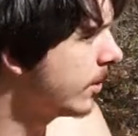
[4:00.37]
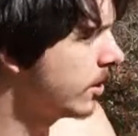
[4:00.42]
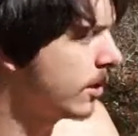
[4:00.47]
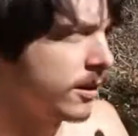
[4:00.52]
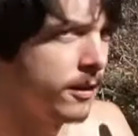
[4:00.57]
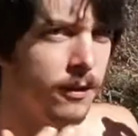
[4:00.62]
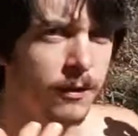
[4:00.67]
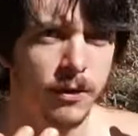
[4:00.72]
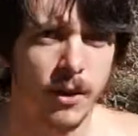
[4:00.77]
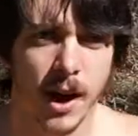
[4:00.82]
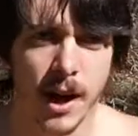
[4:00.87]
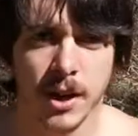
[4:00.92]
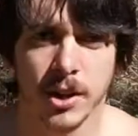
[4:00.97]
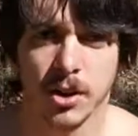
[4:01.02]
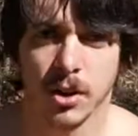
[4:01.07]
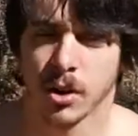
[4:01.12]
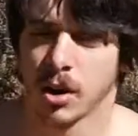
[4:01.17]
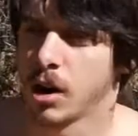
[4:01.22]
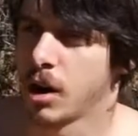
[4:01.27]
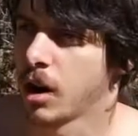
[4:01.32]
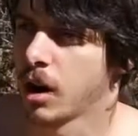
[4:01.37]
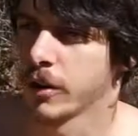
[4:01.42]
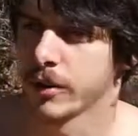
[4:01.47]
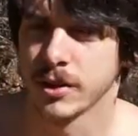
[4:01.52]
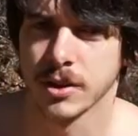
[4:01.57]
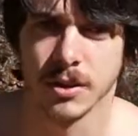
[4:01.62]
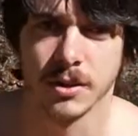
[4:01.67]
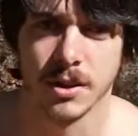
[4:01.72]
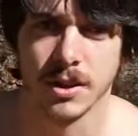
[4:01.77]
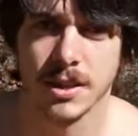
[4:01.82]
there and find your
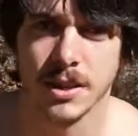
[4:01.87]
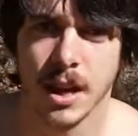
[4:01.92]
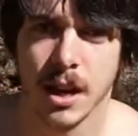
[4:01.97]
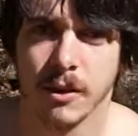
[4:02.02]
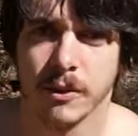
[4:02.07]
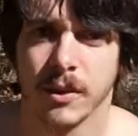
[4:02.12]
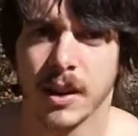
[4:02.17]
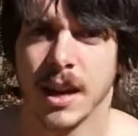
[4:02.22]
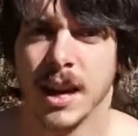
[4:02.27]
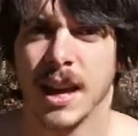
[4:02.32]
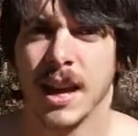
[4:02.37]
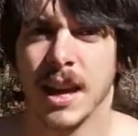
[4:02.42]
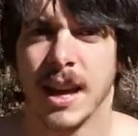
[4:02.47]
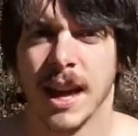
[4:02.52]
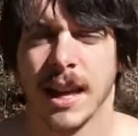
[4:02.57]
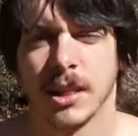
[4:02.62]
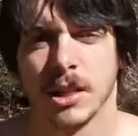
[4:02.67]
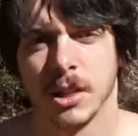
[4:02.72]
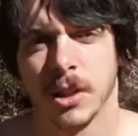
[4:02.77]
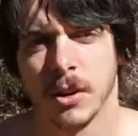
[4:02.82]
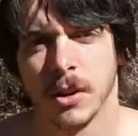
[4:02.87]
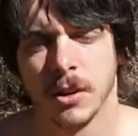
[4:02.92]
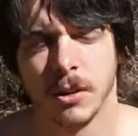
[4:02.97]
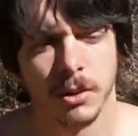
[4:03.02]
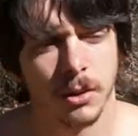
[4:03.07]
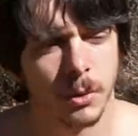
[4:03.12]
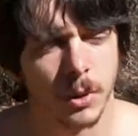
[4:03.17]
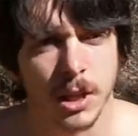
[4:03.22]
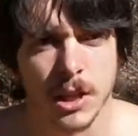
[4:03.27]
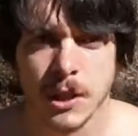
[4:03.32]
hearth yourself and learn
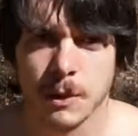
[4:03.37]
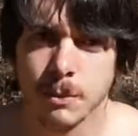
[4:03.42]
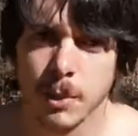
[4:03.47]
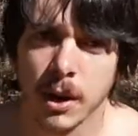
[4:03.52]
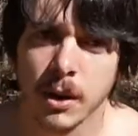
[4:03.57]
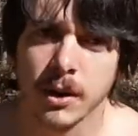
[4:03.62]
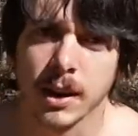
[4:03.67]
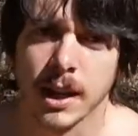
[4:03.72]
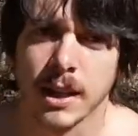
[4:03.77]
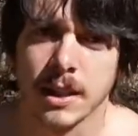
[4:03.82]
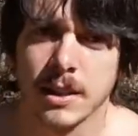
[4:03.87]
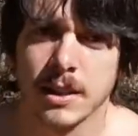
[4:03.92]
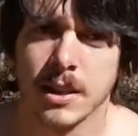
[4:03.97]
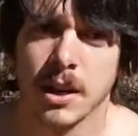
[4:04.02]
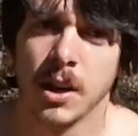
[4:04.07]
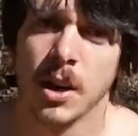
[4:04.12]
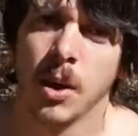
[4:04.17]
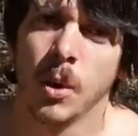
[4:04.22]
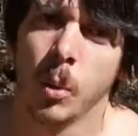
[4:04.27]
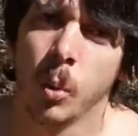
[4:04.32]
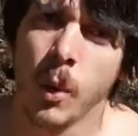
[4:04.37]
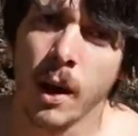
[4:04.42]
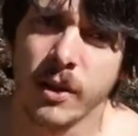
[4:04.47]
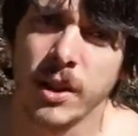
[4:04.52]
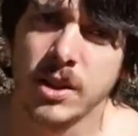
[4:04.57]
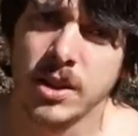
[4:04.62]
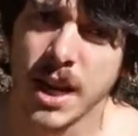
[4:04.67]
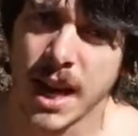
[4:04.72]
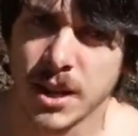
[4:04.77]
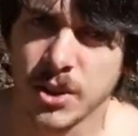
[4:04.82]
through experience what
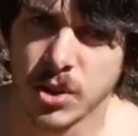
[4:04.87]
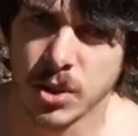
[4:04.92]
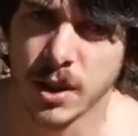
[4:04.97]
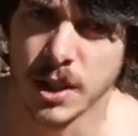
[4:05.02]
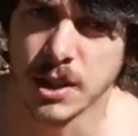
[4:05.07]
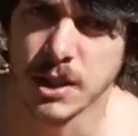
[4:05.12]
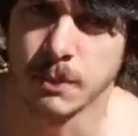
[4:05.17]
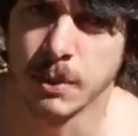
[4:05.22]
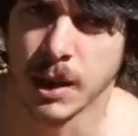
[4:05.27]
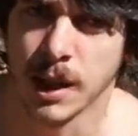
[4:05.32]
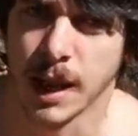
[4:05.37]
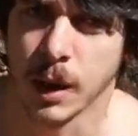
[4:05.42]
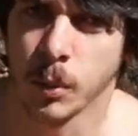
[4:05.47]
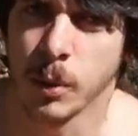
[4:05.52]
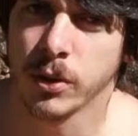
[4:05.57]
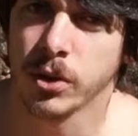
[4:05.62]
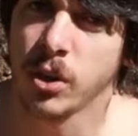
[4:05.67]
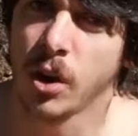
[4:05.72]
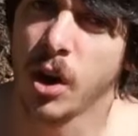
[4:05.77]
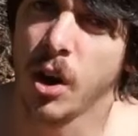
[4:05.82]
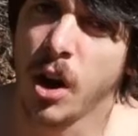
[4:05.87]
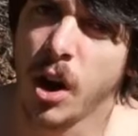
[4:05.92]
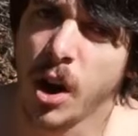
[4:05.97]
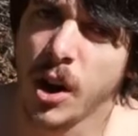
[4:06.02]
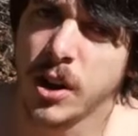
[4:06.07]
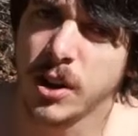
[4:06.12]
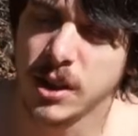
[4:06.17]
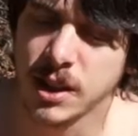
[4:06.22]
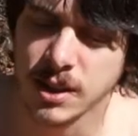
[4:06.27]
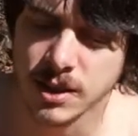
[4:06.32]
the texture needs to be like, what the
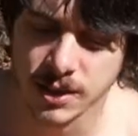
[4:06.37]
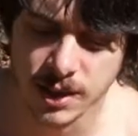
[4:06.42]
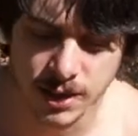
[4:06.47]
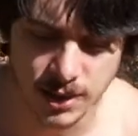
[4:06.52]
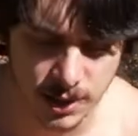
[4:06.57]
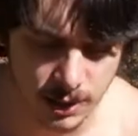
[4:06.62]
hardness needs